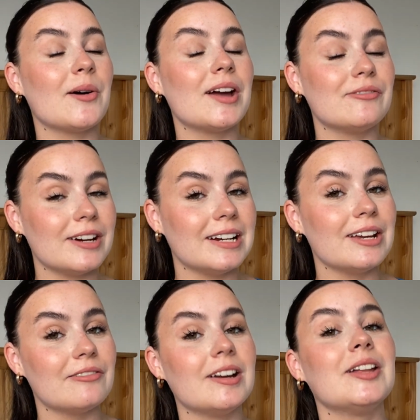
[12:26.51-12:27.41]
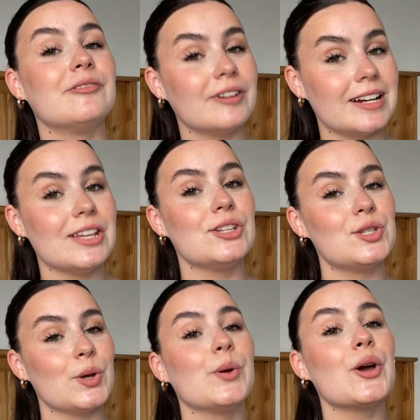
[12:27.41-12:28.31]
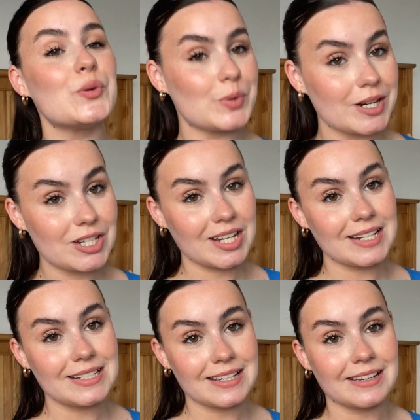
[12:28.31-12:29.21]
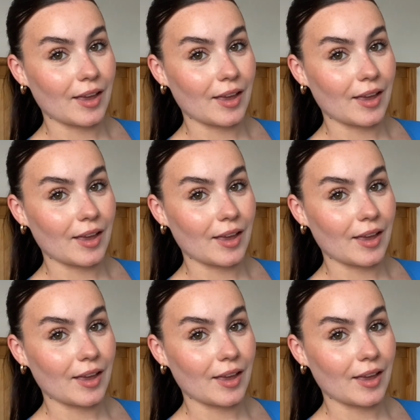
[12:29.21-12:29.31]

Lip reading: I really, really, really do appreciate it.